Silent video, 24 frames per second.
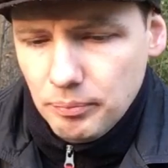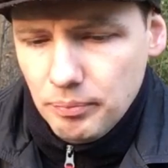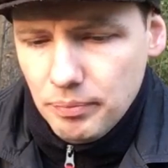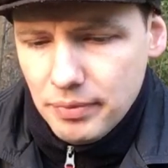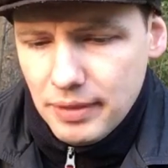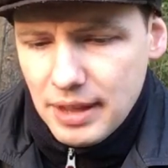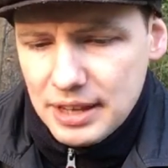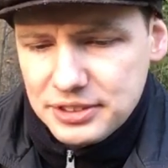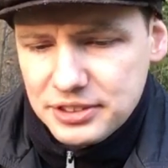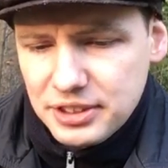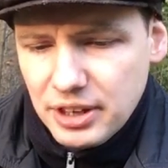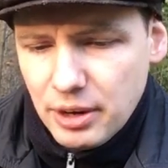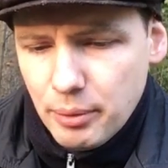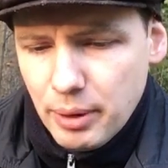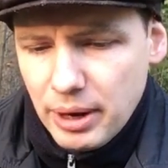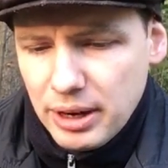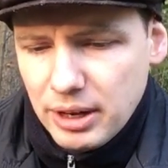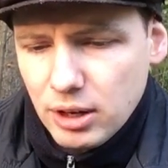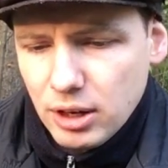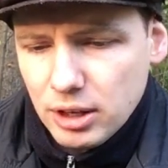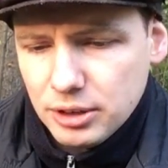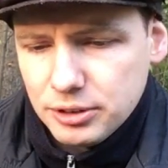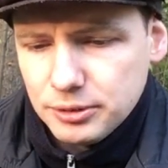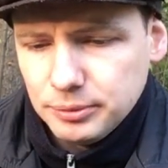that's how I
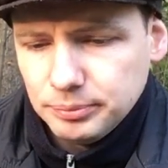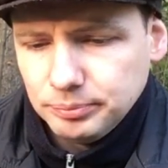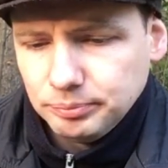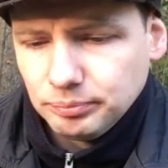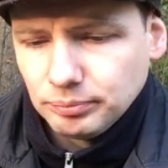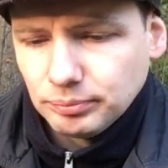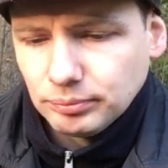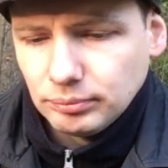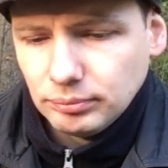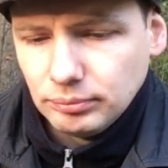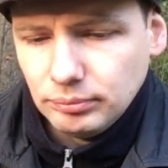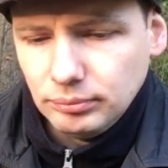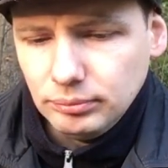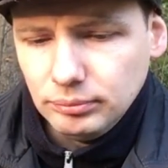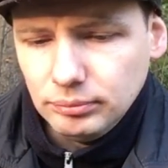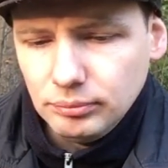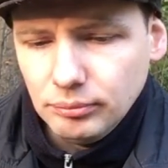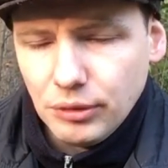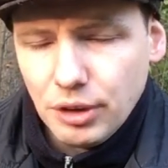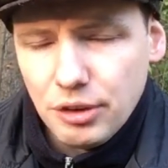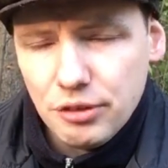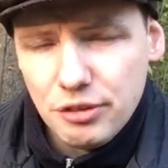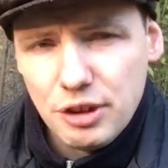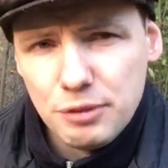got
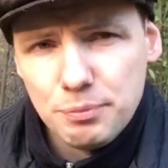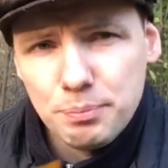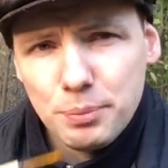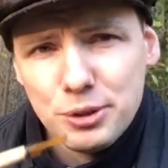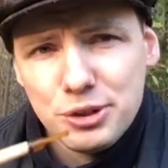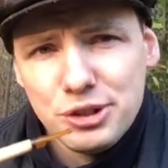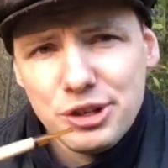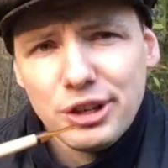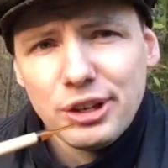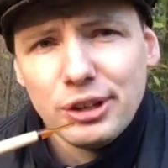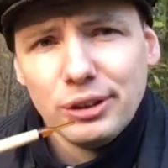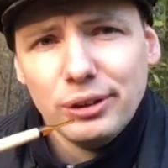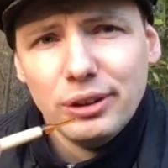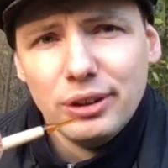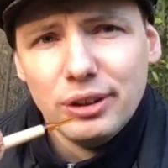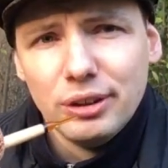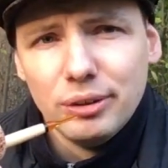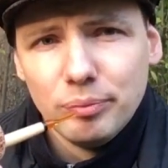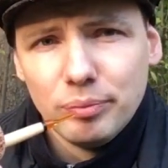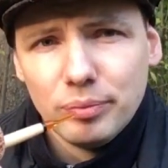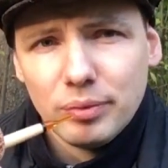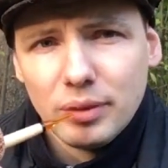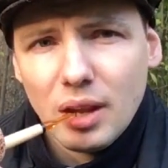that particular